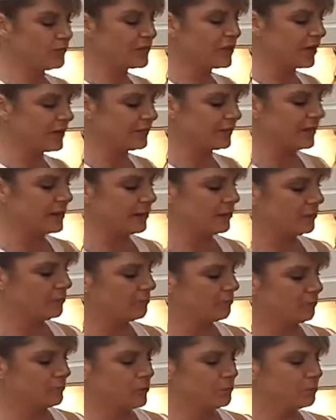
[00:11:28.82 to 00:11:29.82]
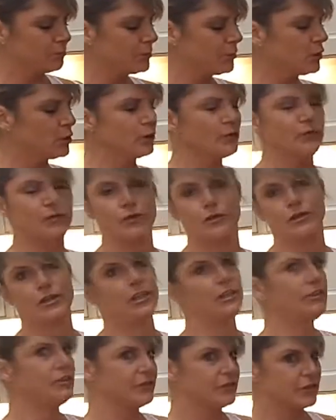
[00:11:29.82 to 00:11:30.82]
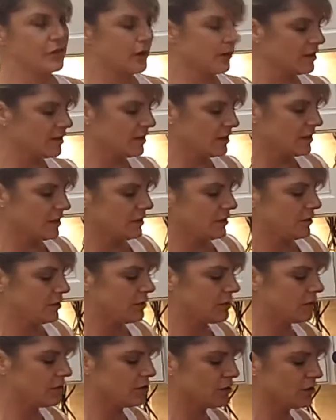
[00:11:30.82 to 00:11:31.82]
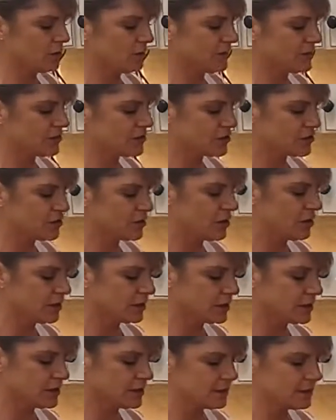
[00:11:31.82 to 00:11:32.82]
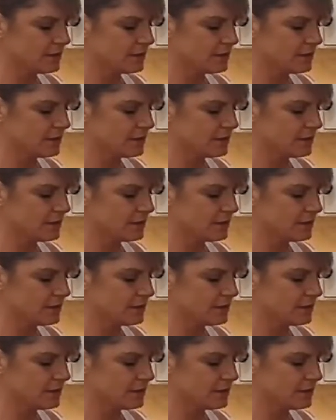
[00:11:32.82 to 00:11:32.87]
we've got that beautiful hint of garlic in here, a little bit of salt.